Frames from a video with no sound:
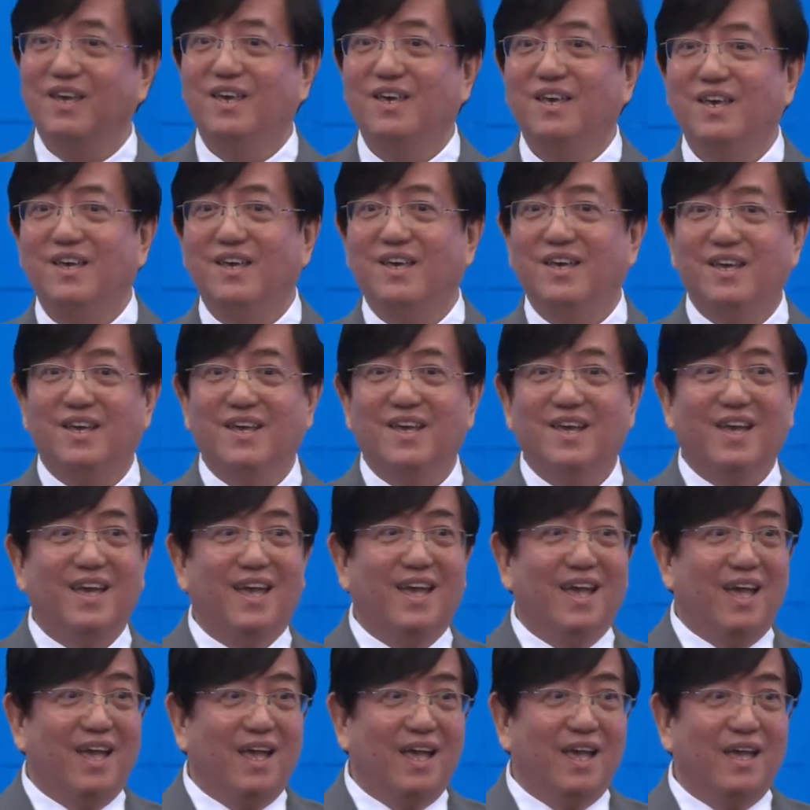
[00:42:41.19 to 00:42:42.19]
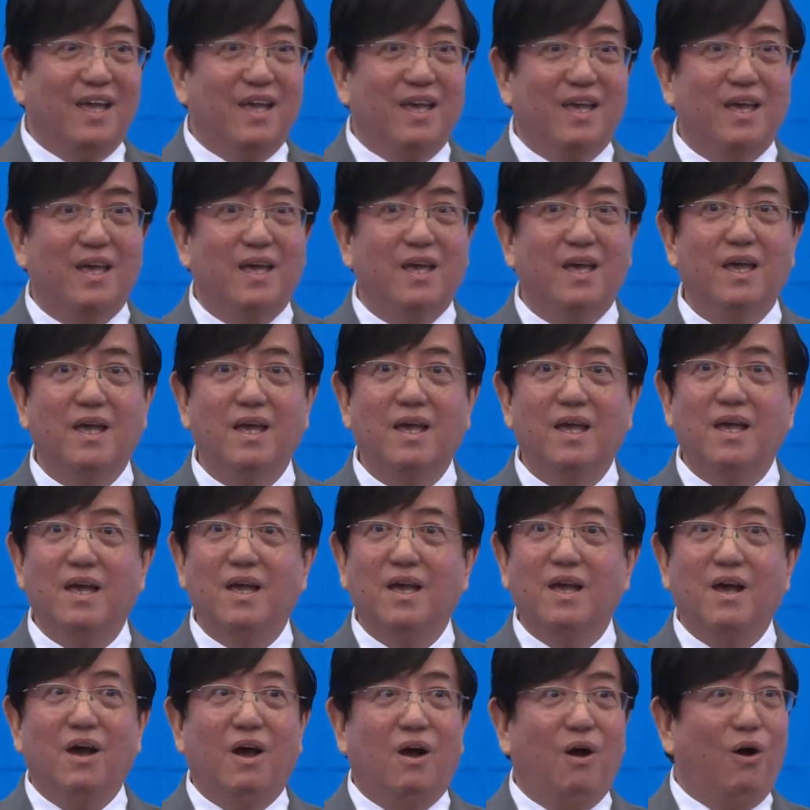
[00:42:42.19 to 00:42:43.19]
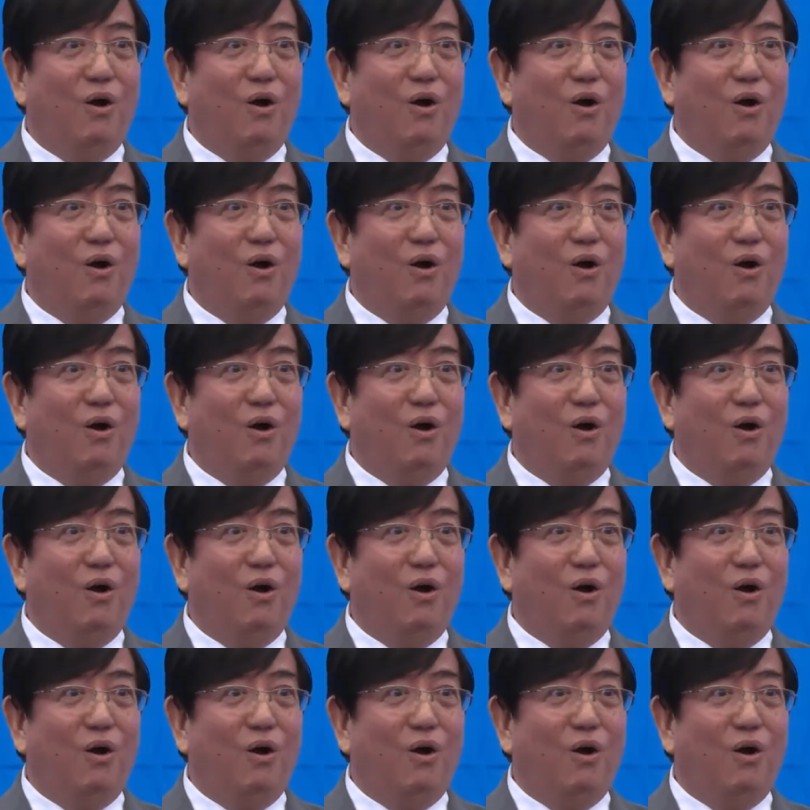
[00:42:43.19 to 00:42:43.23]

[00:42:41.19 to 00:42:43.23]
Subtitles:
(silence)